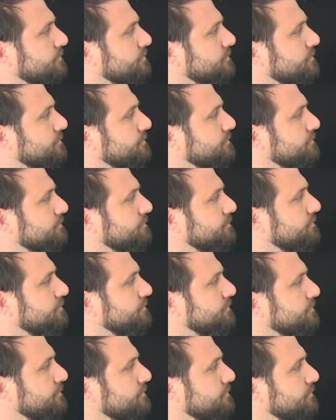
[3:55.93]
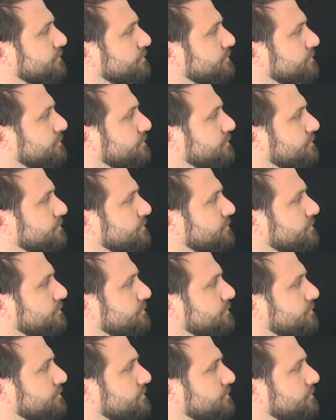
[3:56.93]

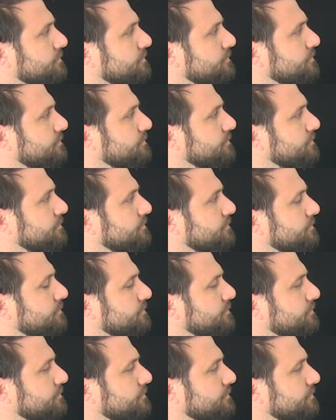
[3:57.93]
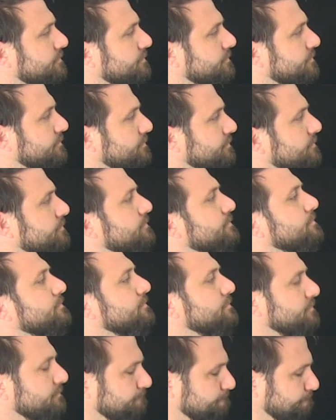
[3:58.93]
No words are spoken by the person on screen.